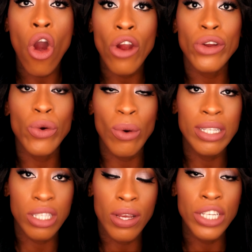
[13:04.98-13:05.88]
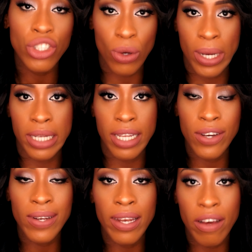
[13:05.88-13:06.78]
are going to enjoy it.
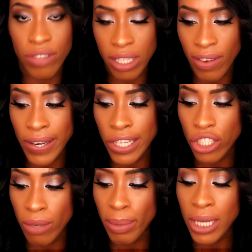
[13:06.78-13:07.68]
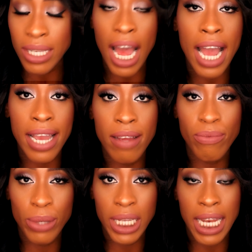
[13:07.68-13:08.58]
They're going to love this foundation because I
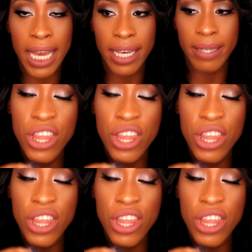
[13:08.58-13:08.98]
really like it.